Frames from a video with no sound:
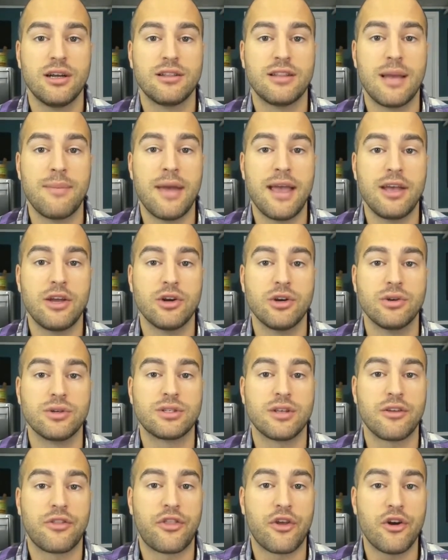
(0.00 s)
they may use
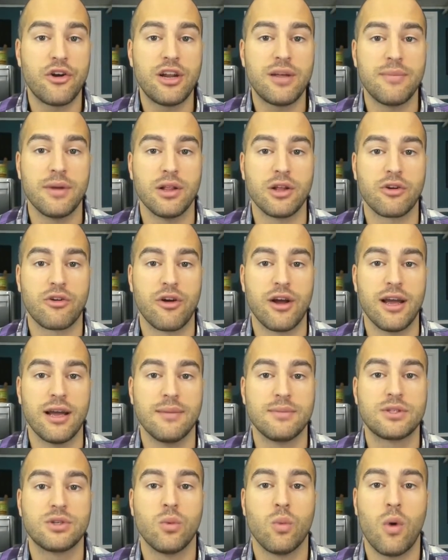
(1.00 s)
30
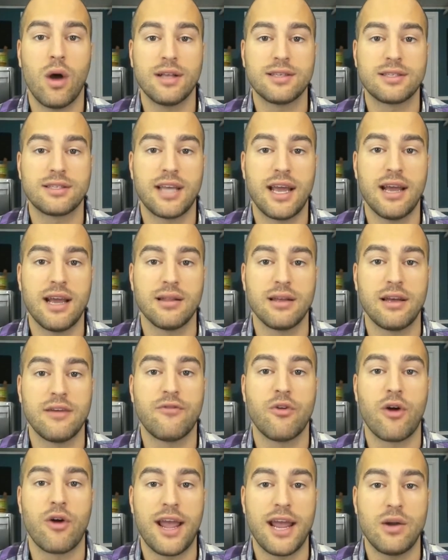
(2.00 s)
milligrams once daily
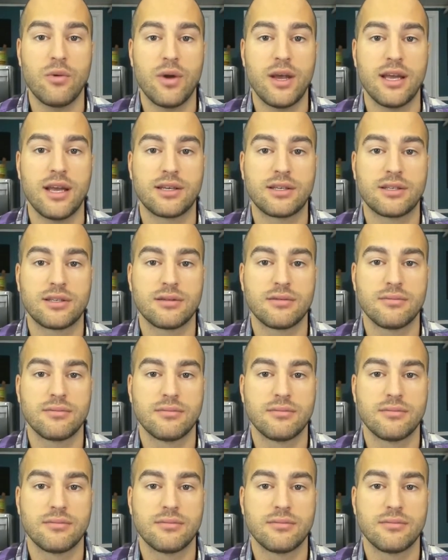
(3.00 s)
for 8 weeks.